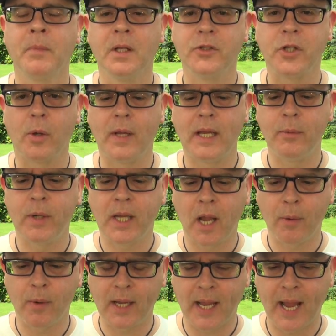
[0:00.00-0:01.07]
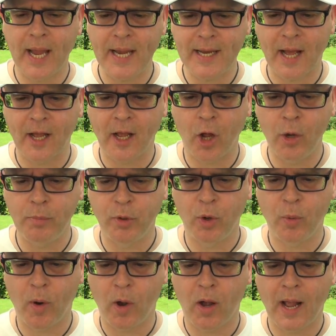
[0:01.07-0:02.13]
So here we go again. I hope
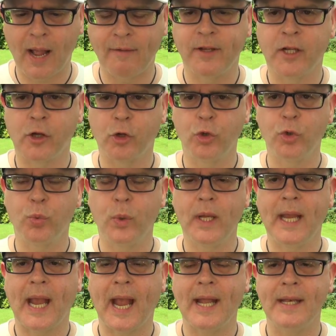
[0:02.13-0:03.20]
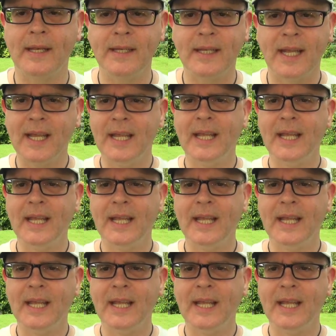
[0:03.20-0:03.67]
you are having a good weekend.